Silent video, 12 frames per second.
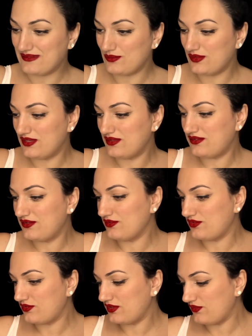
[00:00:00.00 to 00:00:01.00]
1, 2,
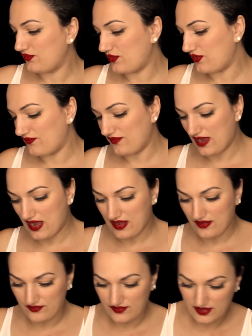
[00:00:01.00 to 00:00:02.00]
3, 4,
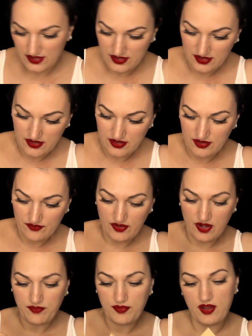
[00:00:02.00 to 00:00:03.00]
5.
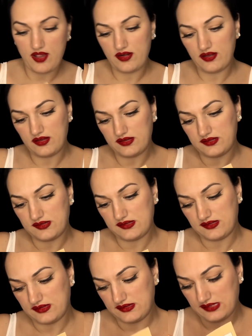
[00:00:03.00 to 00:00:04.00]
5 products.
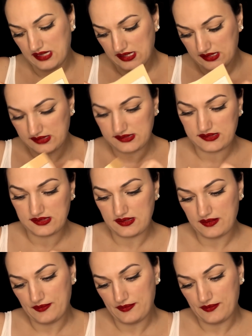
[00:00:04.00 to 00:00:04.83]
6.